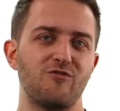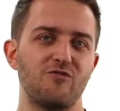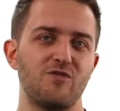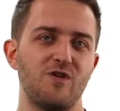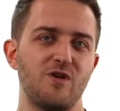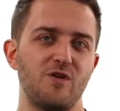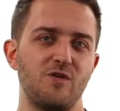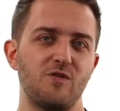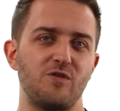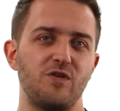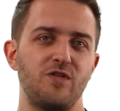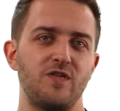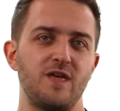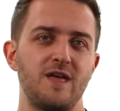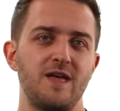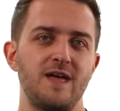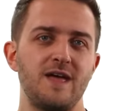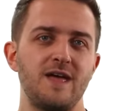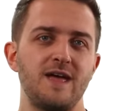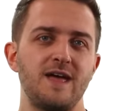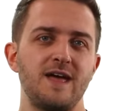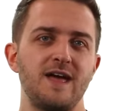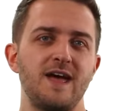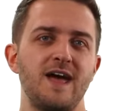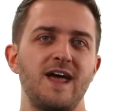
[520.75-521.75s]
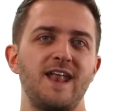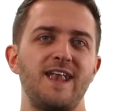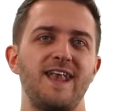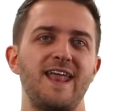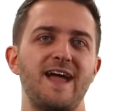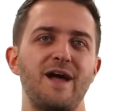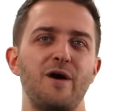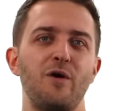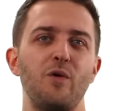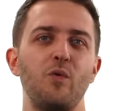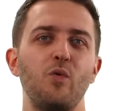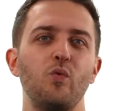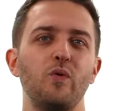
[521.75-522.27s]
growth.
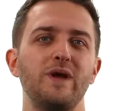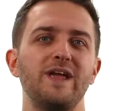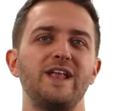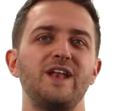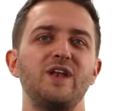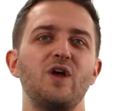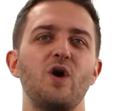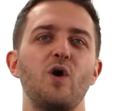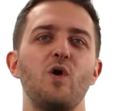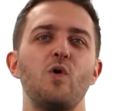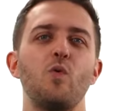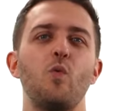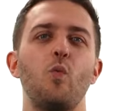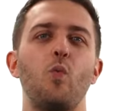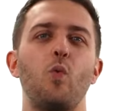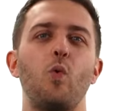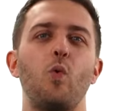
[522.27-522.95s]
Now, we know